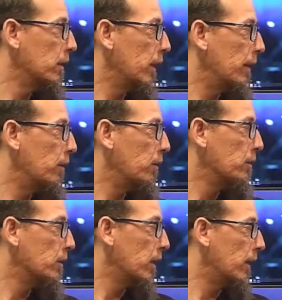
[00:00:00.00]
I know
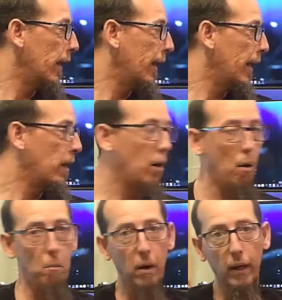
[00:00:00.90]
it's a
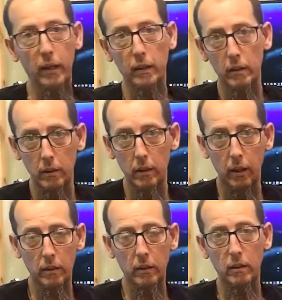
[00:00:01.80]
AIO, but
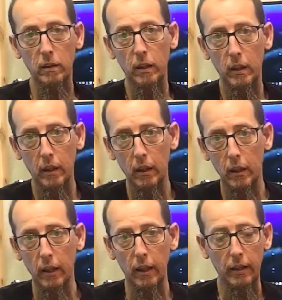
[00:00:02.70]
it's
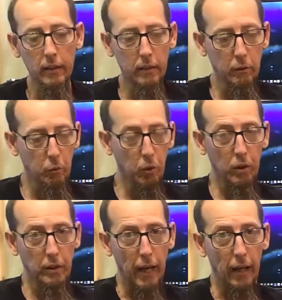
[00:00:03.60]

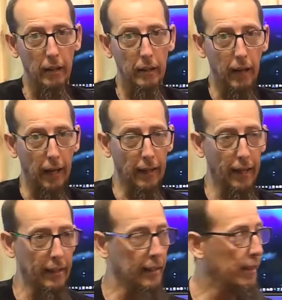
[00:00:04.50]
really solid. I
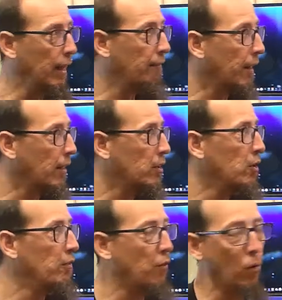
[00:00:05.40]
like it. I've got a
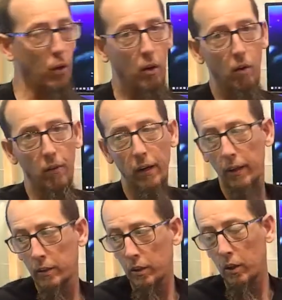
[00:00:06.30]
240 over there
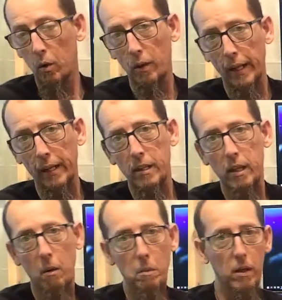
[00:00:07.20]
that's going to go in that
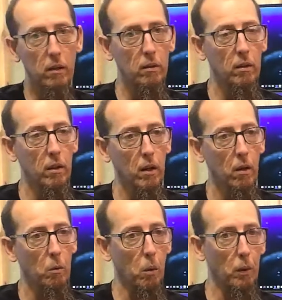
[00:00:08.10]
Intel build
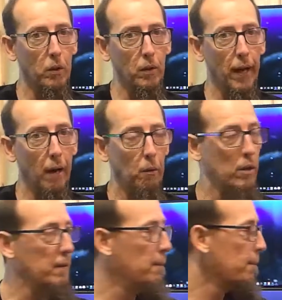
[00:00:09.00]
when we do that
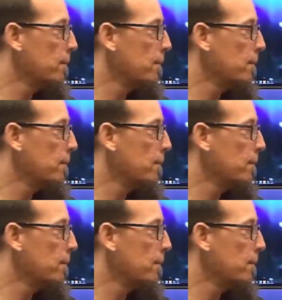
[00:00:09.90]
one.